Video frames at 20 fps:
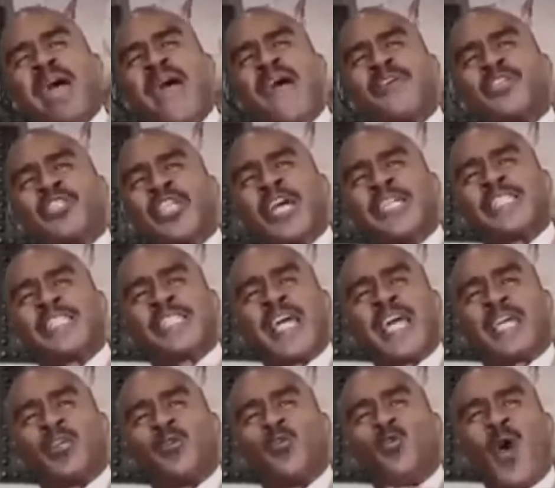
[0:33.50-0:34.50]
married to that
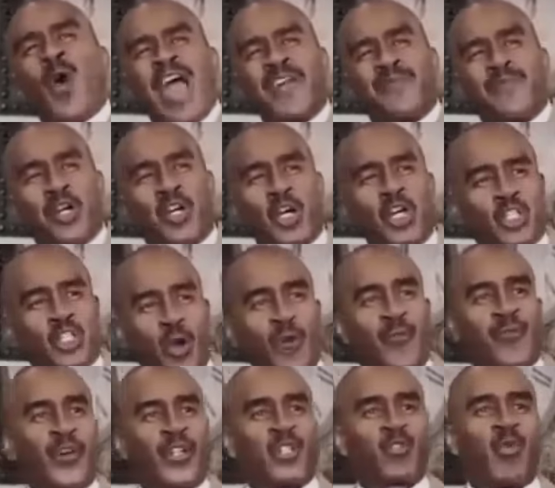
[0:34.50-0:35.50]
second wife because your
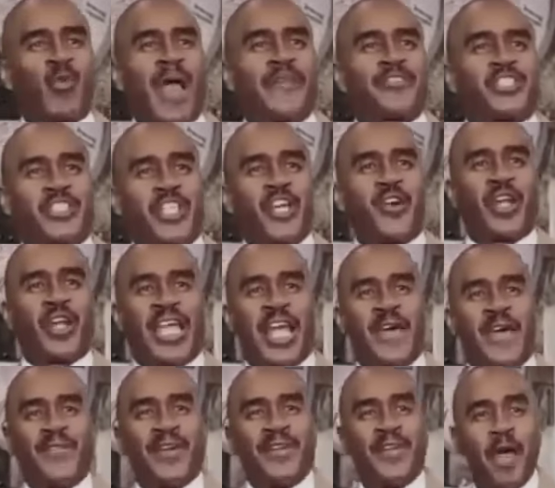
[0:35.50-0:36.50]
first wife's still
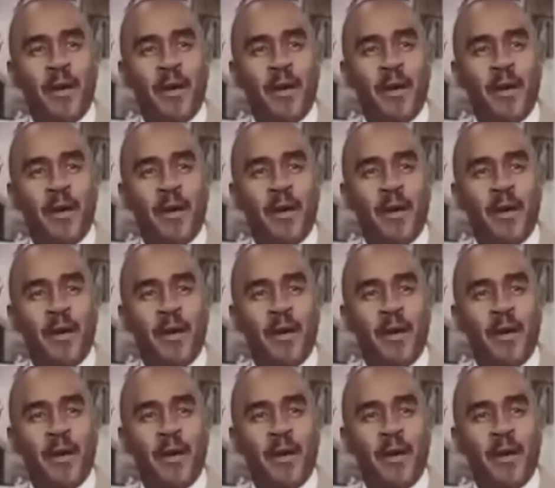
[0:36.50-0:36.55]
living.